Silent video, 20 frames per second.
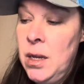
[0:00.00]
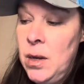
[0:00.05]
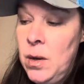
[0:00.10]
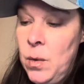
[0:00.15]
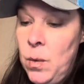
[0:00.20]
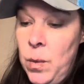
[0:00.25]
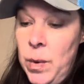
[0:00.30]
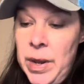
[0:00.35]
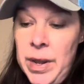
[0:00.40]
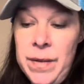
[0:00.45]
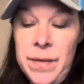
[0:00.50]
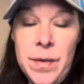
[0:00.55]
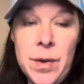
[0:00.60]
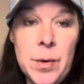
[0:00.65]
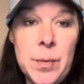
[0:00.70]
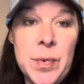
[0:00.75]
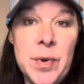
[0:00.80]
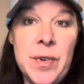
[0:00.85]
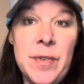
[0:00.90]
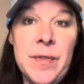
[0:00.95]
weave your
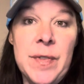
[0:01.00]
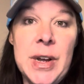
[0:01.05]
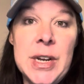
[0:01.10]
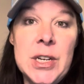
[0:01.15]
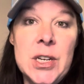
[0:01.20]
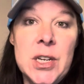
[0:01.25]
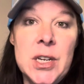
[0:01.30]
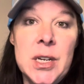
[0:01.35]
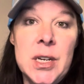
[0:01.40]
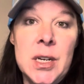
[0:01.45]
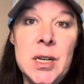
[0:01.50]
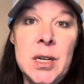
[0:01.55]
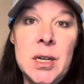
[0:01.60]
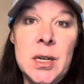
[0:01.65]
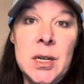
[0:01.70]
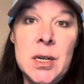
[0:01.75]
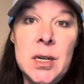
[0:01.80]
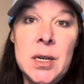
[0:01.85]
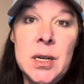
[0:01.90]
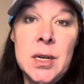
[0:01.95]
profession
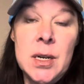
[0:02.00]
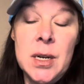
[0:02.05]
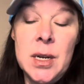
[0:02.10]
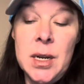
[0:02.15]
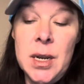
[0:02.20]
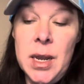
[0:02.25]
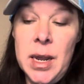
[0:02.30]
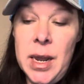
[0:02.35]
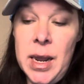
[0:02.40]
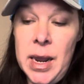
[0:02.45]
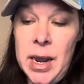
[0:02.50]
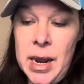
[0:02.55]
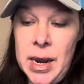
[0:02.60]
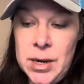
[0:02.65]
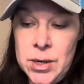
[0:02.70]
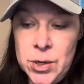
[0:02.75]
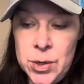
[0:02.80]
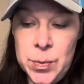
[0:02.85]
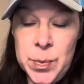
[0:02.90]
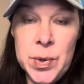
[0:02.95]

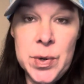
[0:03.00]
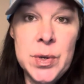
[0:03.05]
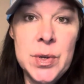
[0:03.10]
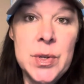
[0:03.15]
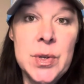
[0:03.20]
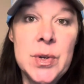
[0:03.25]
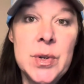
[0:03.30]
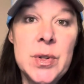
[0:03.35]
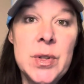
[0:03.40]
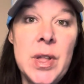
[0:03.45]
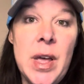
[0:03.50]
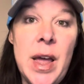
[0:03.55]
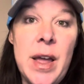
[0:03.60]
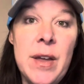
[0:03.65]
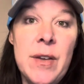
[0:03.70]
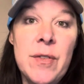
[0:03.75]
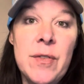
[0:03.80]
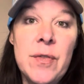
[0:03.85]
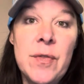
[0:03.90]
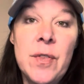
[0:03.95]
and your personal
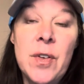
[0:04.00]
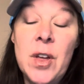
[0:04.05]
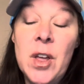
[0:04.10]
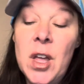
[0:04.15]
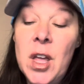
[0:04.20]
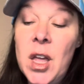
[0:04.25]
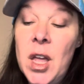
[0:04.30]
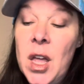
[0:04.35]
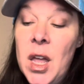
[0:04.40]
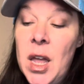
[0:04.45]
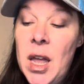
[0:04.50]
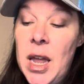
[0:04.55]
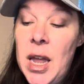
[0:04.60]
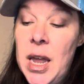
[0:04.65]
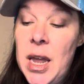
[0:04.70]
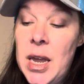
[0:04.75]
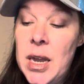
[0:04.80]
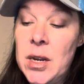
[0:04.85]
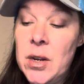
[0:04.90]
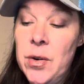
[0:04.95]
life
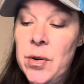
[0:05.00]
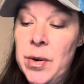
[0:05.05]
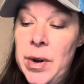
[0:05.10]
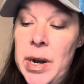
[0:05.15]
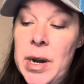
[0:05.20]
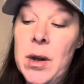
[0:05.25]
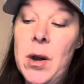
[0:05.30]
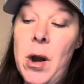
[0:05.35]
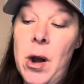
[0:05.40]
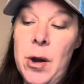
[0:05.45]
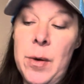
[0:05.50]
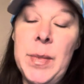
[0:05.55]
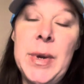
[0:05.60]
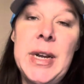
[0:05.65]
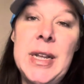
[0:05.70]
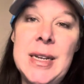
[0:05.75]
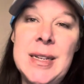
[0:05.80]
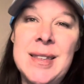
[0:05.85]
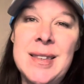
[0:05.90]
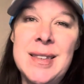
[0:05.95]
and create a
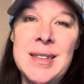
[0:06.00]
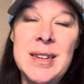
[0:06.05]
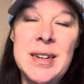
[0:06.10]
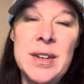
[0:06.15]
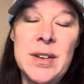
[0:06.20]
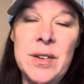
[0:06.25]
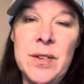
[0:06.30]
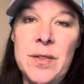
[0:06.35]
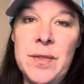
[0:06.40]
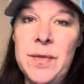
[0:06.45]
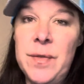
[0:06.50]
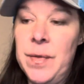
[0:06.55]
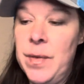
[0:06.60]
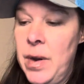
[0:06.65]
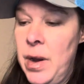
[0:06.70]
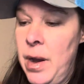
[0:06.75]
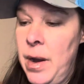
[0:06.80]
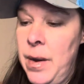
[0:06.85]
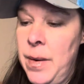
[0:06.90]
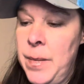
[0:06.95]
harmony instead of
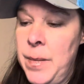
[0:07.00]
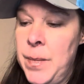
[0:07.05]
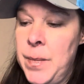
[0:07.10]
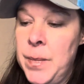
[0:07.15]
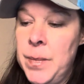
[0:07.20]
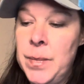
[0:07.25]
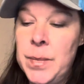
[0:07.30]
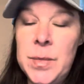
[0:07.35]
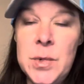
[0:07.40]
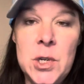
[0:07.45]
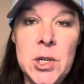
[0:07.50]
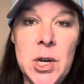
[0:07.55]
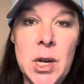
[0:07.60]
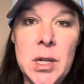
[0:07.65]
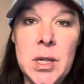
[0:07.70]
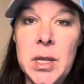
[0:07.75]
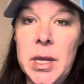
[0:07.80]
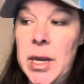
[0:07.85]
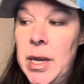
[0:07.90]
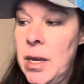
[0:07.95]
um,
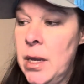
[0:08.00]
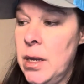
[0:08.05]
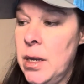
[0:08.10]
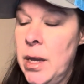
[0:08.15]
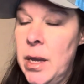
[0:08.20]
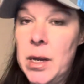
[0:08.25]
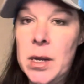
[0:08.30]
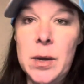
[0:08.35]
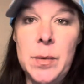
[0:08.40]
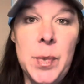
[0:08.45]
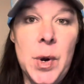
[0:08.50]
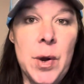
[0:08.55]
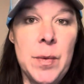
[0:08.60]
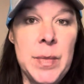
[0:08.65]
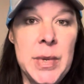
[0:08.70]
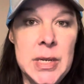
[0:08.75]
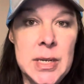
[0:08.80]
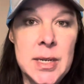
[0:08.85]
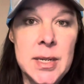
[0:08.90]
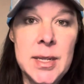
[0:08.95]
juggling and
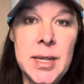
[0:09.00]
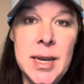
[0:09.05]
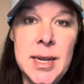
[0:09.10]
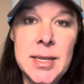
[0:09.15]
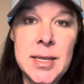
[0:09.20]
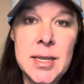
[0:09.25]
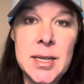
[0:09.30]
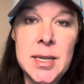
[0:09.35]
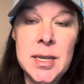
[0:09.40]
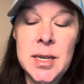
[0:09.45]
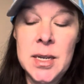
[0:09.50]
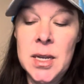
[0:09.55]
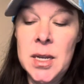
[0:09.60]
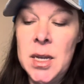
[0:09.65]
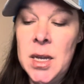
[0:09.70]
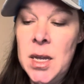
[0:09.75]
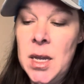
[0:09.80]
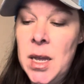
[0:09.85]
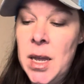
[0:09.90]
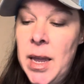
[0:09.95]
compartmentalizing.
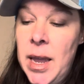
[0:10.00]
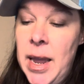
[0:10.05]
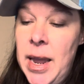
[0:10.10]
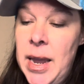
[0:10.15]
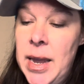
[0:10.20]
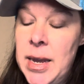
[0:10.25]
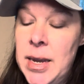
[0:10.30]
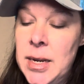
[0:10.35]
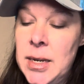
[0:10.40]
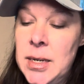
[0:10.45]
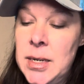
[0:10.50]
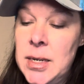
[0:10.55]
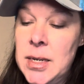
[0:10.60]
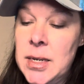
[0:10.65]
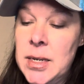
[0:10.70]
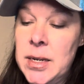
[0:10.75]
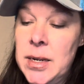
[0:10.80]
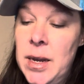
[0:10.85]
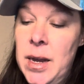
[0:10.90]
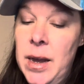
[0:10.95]
And
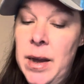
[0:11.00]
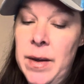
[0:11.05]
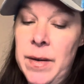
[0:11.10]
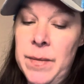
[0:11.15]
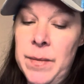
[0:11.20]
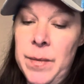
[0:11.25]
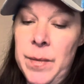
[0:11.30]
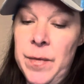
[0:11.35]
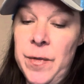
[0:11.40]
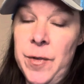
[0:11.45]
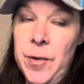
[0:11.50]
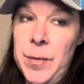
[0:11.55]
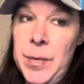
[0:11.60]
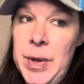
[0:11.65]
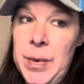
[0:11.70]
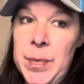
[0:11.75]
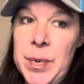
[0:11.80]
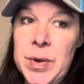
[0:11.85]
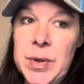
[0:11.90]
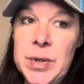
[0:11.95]
uh, for
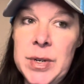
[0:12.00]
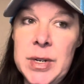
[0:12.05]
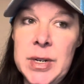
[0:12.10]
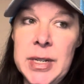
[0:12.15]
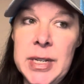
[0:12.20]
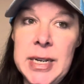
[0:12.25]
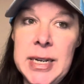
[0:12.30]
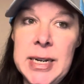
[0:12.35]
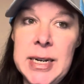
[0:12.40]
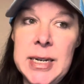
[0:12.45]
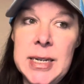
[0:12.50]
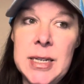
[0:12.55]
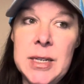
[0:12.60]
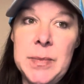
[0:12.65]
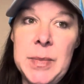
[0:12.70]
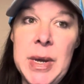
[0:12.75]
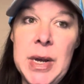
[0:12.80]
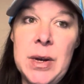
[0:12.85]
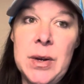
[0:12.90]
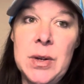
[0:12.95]
me personally, it is,
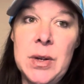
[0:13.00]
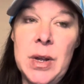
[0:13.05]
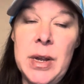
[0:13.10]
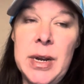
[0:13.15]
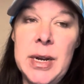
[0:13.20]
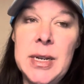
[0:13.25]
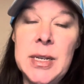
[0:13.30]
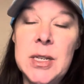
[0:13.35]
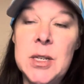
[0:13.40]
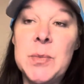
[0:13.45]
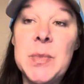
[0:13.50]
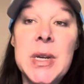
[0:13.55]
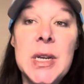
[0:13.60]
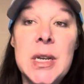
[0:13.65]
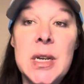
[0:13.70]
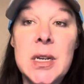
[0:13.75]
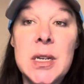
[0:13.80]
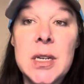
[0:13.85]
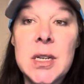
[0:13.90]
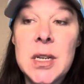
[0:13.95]
melt, it is
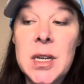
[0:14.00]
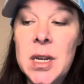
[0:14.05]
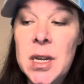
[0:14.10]
meant